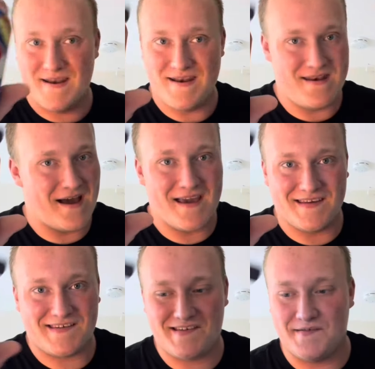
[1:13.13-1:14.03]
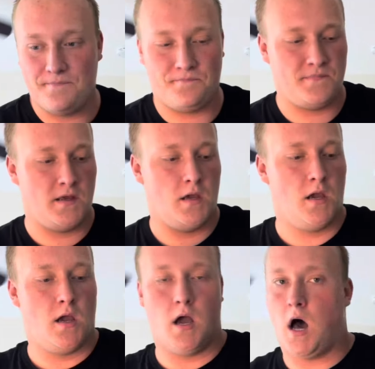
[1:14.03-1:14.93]
Nice.
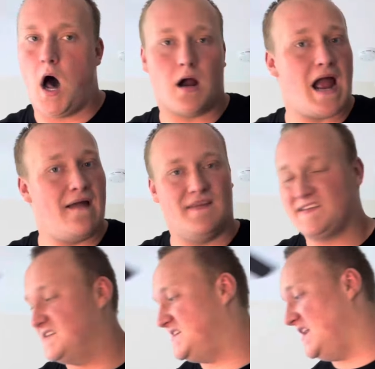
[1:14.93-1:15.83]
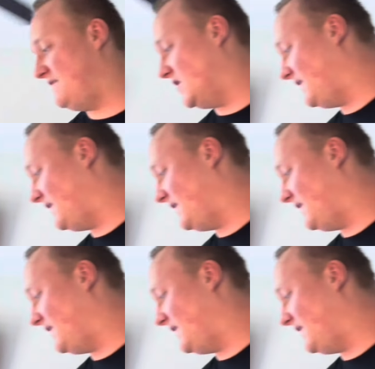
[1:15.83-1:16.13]
All right, let's continue filling